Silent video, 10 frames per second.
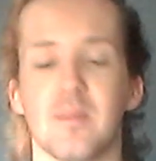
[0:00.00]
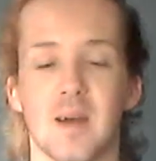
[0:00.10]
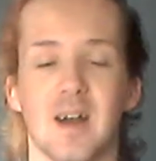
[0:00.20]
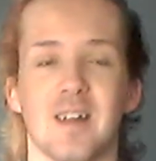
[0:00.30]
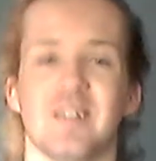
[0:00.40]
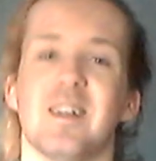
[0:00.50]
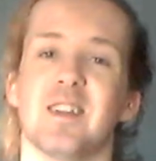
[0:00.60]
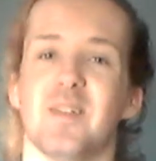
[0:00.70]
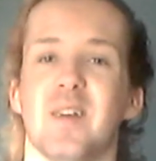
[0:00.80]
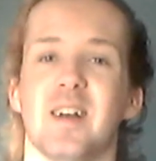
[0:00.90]
But
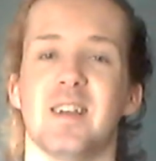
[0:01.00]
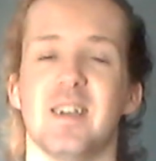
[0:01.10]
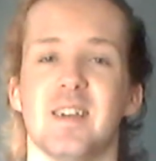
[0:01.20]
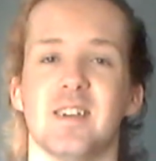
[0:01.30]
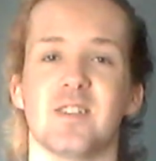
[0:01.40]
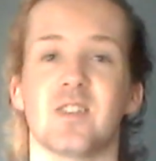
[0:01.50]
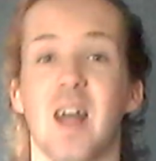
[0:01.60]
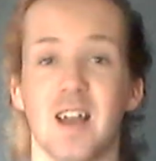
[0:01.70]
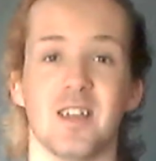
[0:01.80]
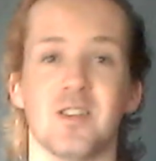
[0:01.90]
another one is
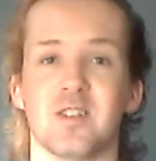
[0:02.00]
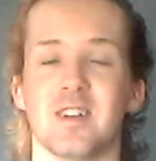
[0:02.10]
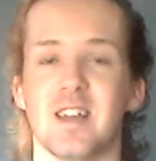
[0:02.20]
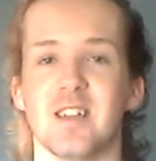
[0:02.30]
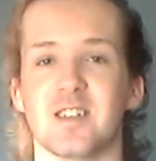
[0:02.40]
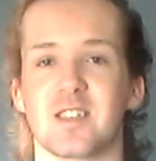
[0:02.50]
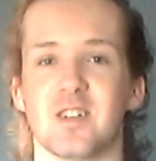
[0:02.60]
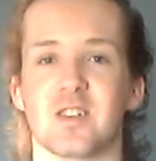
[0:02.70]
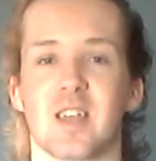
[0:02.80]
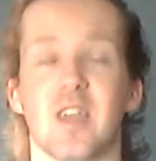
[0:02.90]
try to use your ninja
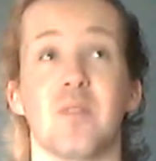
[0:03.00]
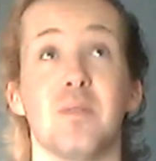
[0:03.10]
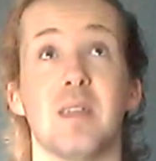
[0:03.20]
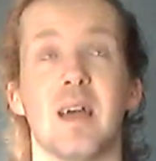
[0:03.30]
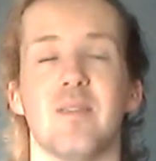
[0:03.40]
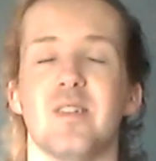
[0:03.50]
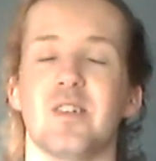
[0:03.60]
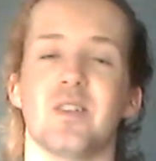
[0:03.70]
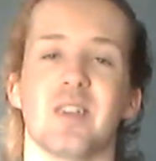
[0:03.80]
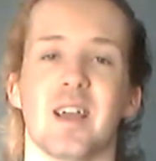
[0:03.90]
skills that you never
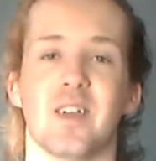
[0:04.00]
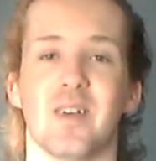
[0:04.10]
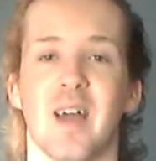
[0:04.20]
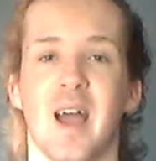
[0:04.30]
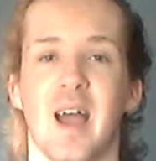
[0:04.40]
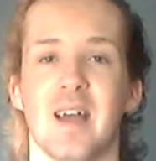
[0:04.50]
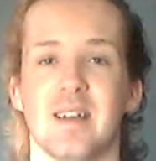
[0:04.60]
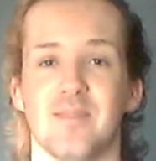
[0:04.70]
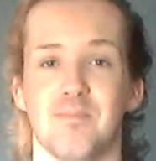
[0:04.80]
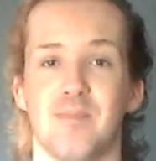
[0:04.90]
knew that you had
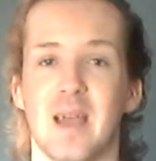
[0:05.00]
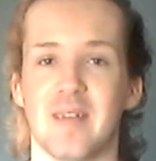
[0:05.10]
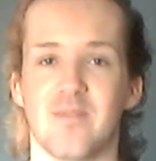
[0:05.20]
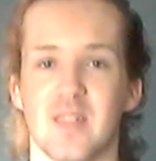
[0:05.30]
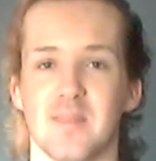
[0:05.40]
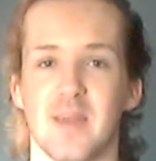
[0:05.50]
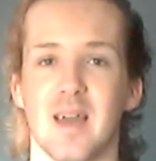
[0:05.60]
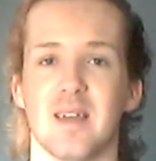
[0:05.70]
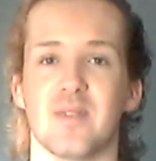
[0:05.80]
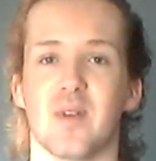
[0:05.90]
and backflip
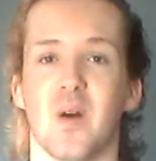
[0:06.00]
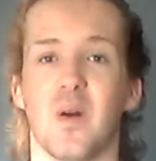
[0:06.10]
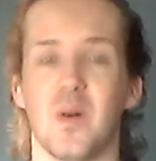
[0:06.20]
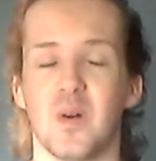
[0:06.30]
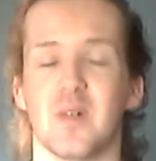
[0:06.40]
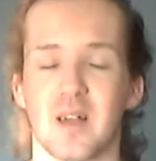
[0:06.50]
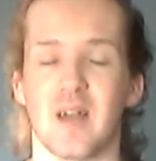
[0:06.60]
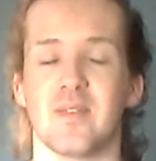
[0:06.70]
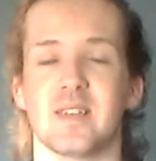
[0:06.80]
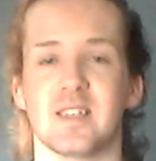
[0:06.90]
out of a whole
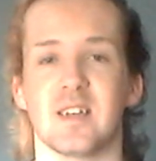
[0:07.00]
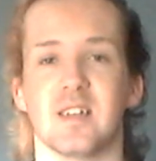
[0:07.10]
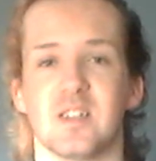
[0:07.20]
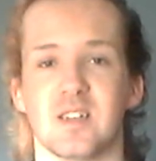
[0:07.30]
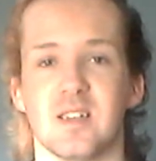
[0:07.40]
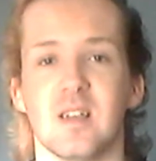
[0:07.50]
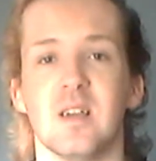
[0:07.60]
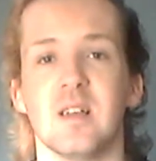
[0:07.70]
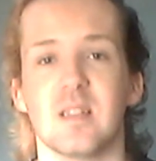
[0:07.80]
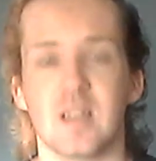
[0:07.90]
conversation
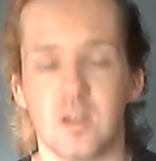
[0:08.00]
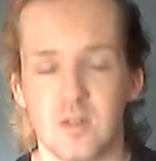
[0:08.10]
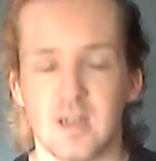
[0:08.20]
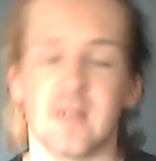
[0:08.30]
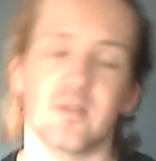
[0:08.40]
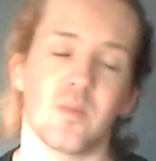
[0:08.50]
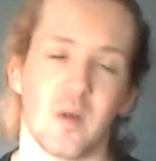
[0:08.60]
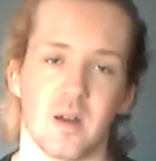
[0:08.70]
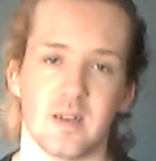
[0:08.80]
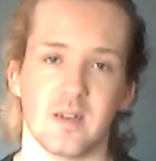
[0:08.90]
that you never
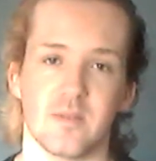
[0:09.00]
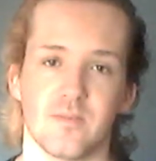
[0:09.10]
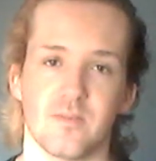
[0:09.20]
wanted.